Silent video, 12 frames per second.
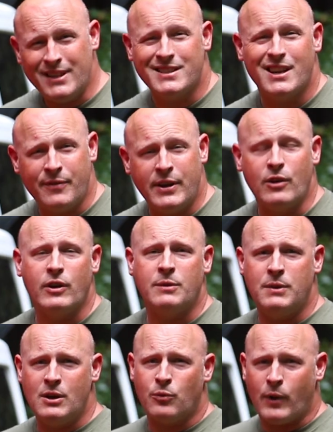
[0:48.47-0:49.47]
But instead of
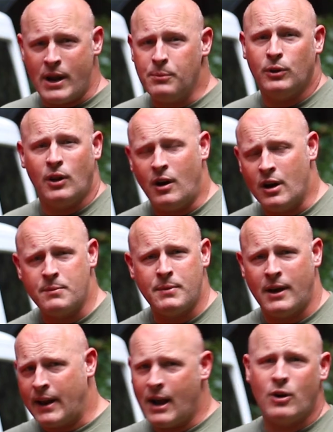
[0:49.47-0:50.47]
hearing me ramble on
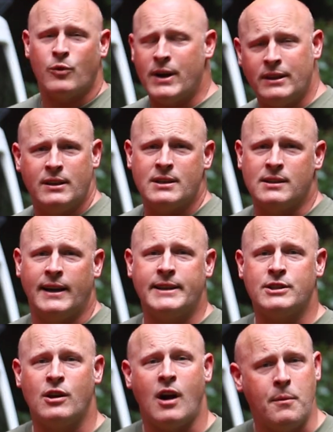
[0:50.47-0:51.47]
about how great these
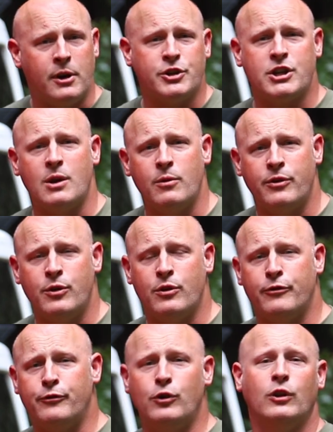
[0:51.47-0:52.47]
lights are, I'm going to share with you the
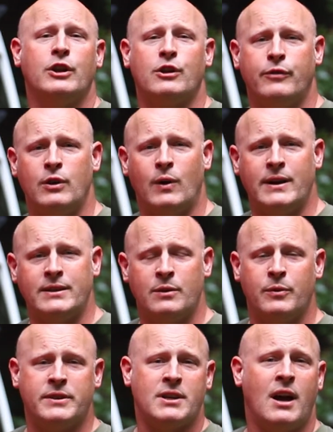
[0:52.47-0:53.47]
full interview I did
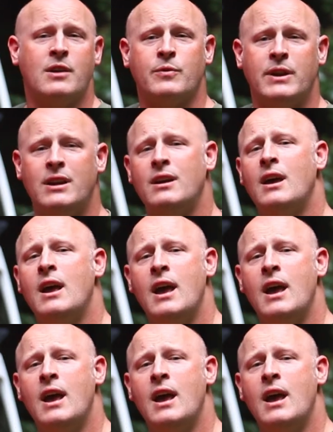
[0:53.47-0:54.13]
with Tyri